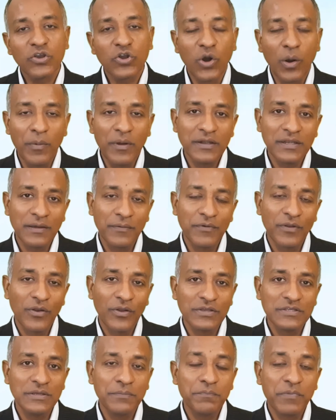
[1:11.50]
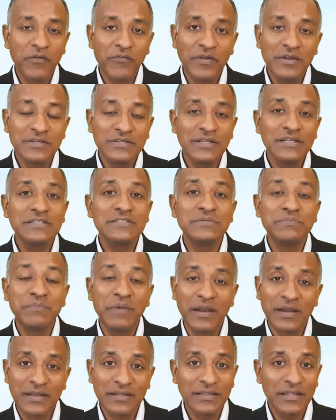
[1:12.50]
common terminology, prevention is
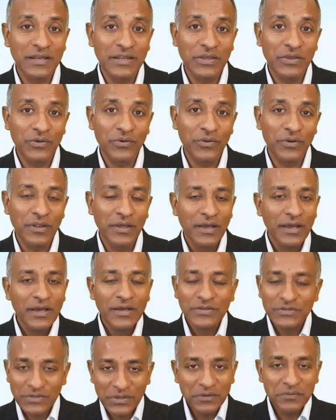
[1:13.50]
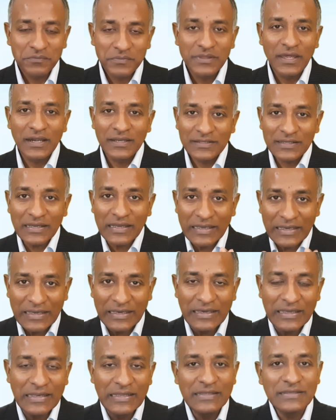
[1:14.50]
better than cure. So that is a
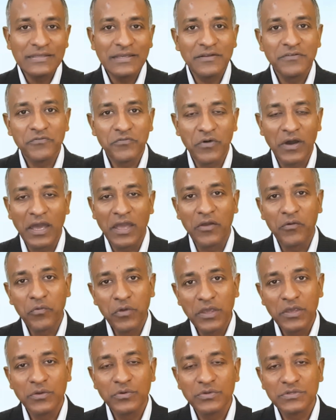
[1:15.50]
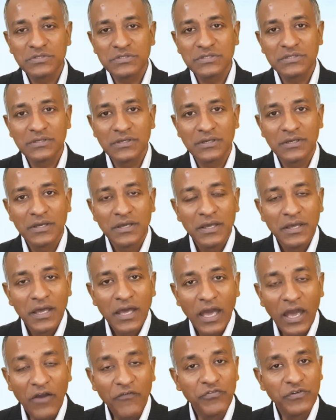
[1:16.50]
key reason why we use uh,
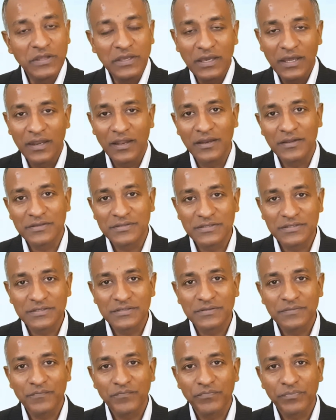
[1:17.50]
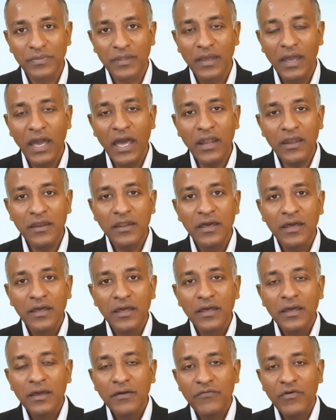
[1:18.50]
FT analysis. And
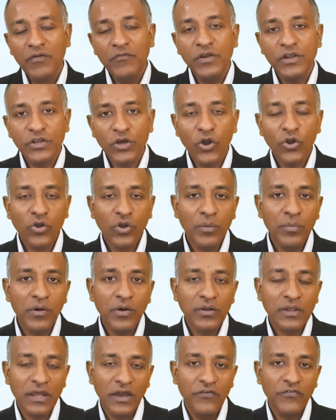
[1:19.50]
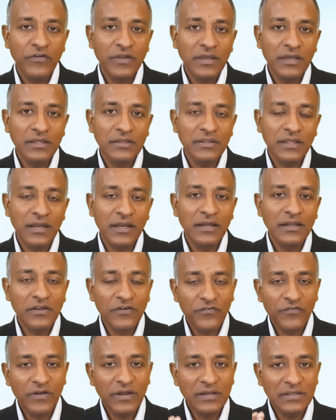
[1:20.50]
when we talk about FTA, there are
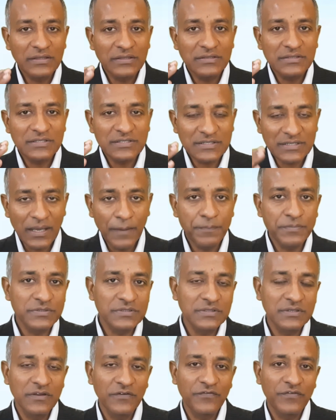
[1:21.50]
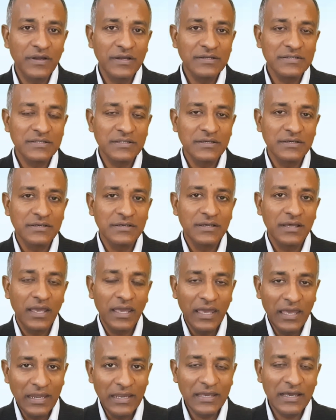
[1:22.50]
different steps, different uh,
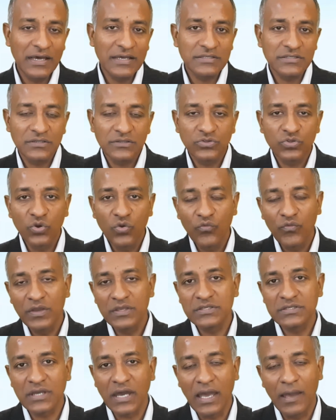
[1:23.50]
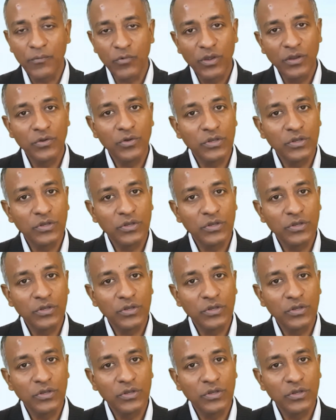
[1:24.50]
areas through which I'm going